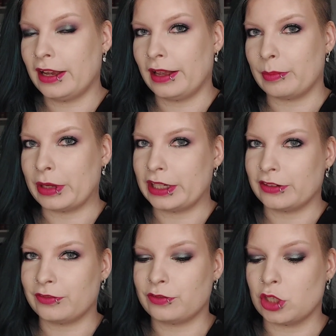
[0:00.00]
I might
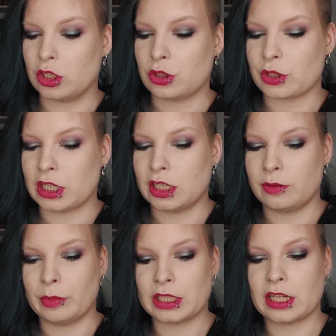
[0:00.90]
have treated
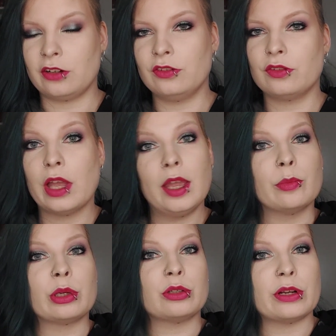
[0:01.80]
myself,
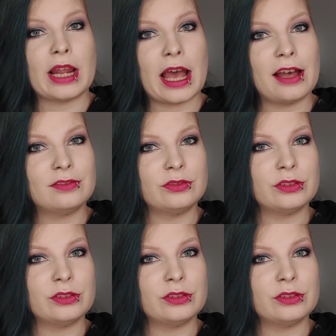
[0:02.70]
but I don't have